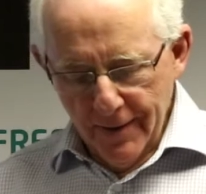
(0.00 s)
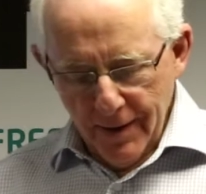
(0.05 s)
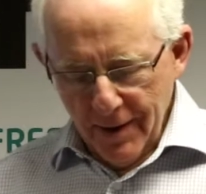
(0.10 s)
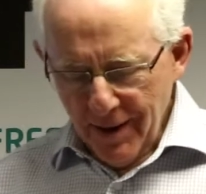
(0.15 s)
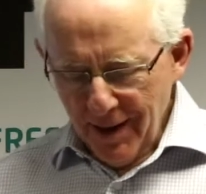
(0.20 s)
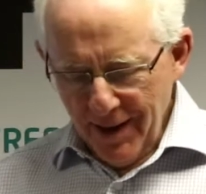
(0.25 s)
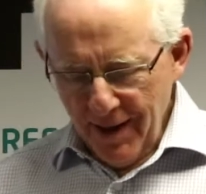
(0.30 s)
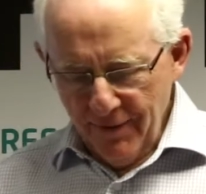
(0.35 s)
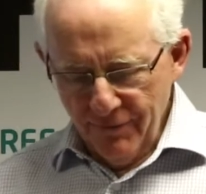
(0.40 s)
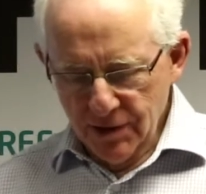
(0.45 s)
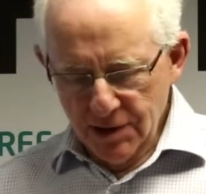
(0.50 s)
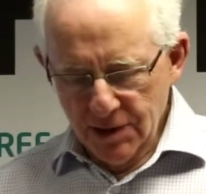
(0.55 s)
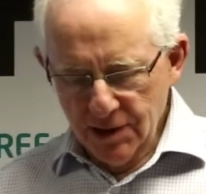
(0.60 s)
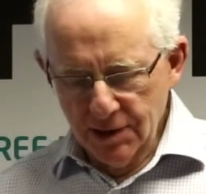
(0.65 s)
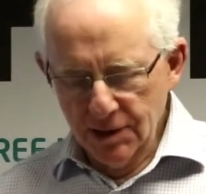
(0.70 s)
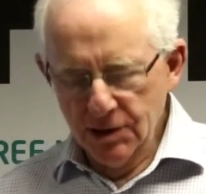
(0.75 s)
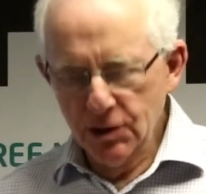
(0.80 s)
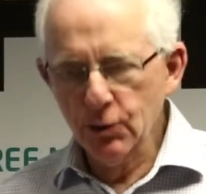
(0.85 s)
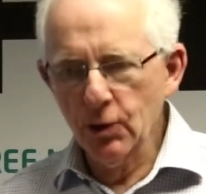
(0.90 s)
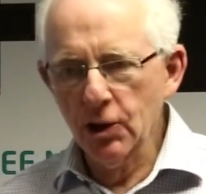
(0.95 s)
I haven't seen
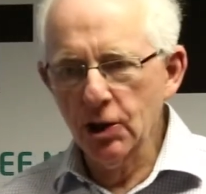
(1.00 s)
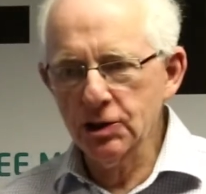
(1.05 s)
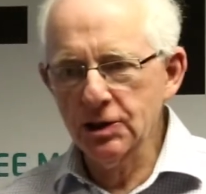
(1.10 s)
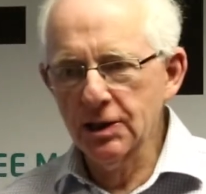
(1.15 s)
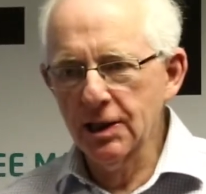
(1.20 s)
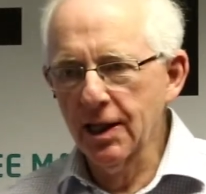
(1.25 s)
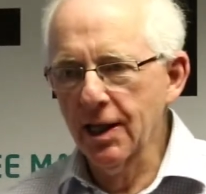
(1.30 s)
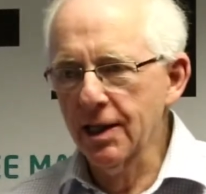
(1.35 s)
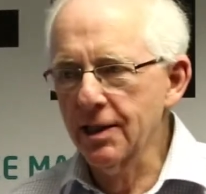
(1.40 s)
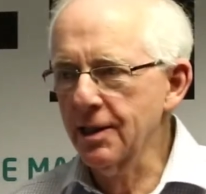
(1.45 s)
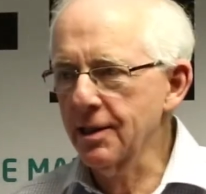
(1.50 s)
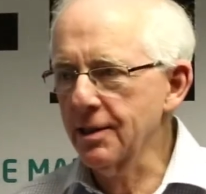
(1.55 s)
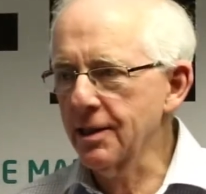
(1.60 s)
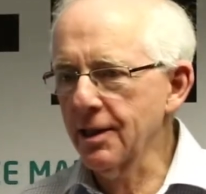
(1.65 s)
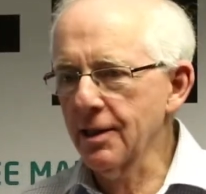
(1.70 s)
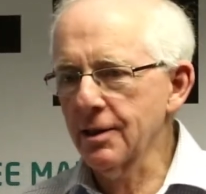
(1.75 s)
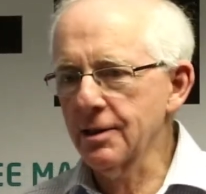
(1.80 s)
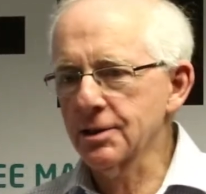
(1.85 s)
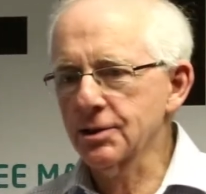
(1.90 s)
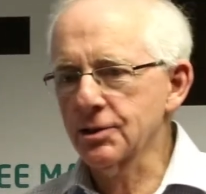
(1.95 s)
Swaziland in there
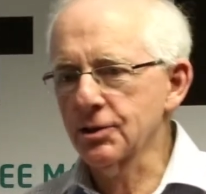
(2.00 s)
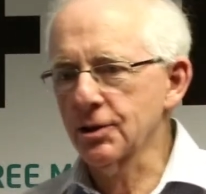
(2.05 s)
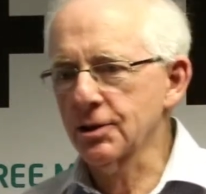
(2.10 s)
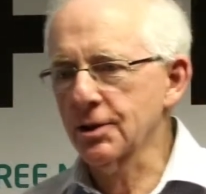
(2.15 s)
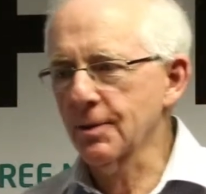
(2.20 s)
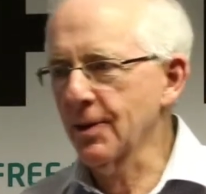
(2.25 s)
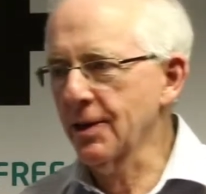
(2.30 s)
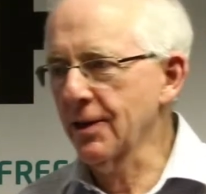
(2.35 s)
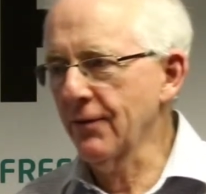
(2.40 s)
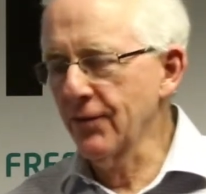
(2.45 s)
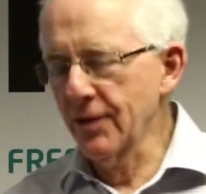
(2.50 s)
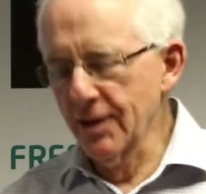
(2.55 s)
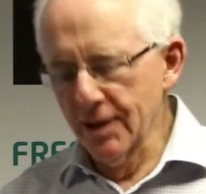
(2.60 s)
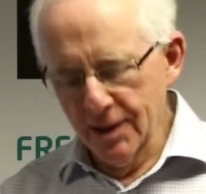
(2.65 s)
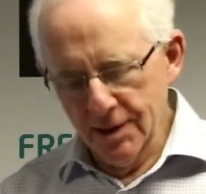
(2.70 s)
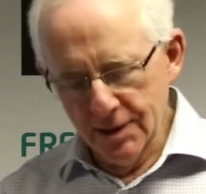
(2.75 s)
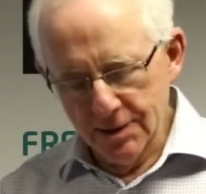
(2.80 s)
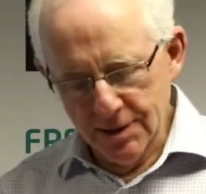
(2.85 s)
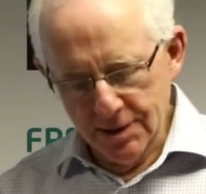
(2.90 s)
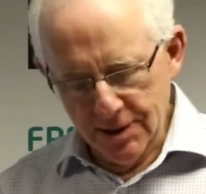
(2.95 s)
in Lesotho, but everything
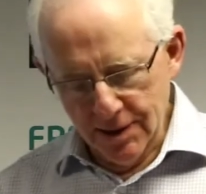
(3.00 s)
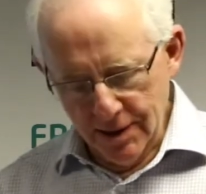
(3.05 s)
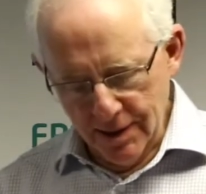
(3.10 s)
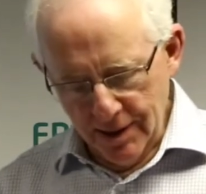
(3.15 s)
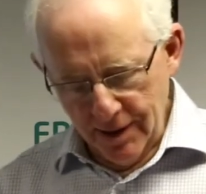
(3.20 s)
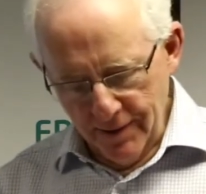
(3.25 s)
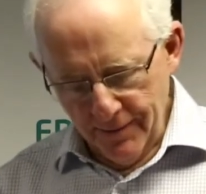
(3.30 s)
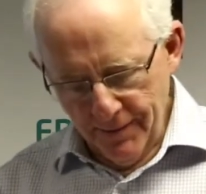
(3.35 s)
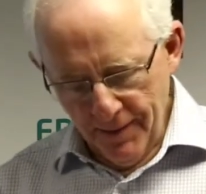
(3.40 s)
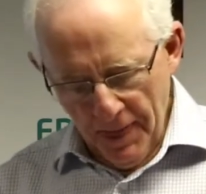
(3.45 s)
else is in there.